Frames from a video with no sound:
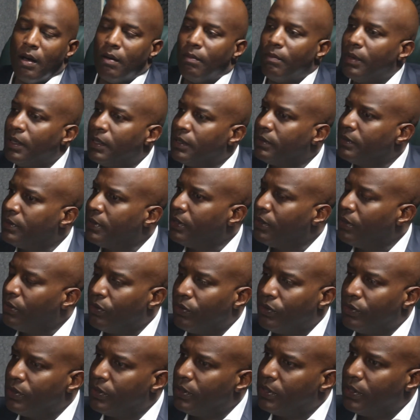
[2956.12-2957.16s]
But they're
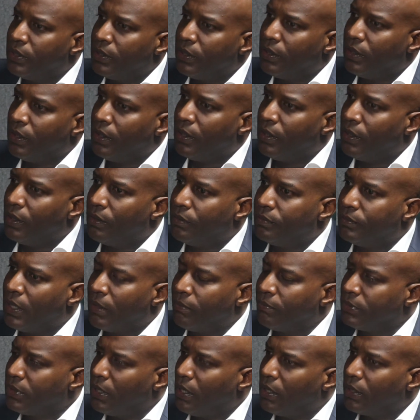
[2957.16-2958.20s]
only,
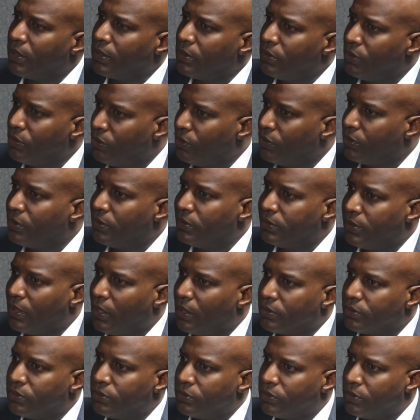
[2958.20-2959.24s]
I'm talking local
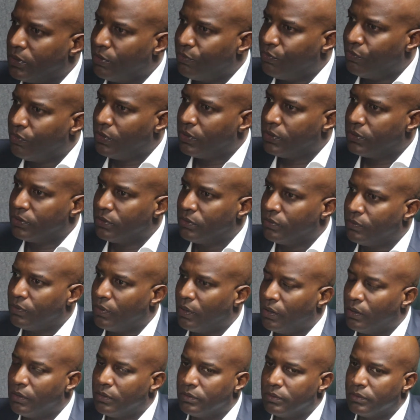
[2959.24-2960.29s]
doctors here, first of
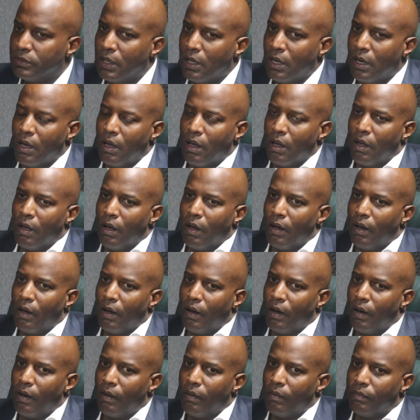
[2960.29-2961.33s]
all.
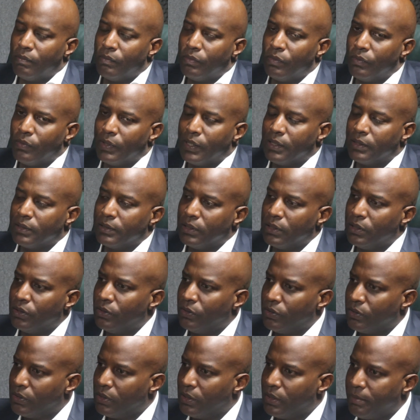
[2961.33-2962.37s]
When I say
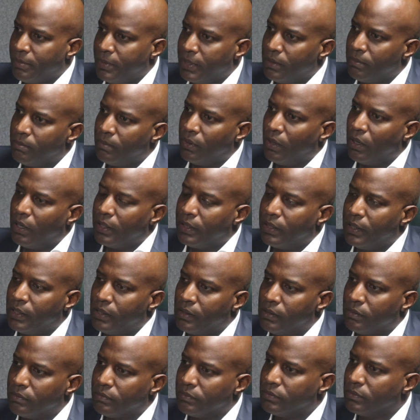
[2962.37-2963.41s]
local, I mean born
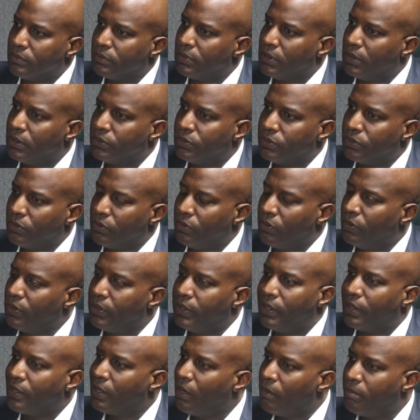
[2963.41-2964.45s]
here. There's
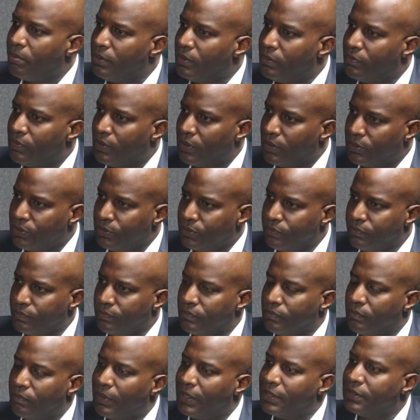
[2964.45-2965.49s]
only a couple of us,
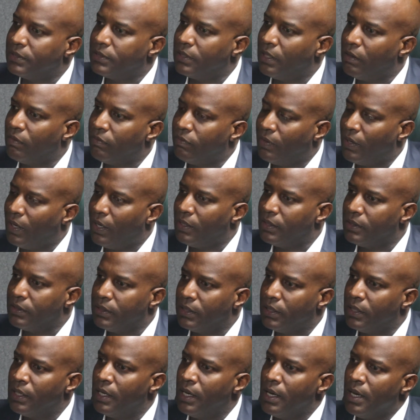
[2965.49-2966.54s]
myself,
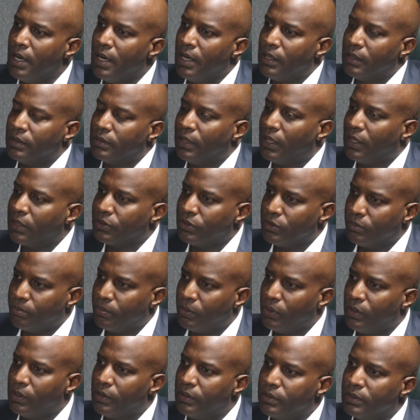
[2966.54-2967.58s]
Holiday, Dr.
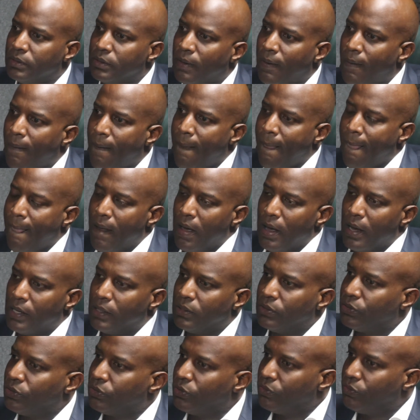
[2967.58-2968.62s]
Bird,
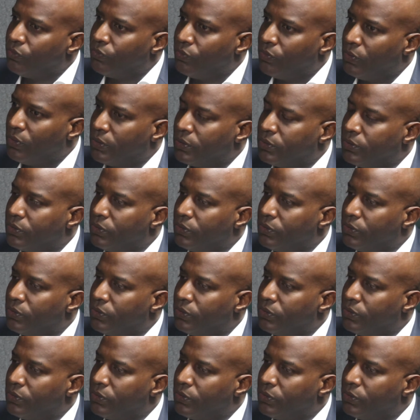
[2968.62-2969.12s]
and so forth.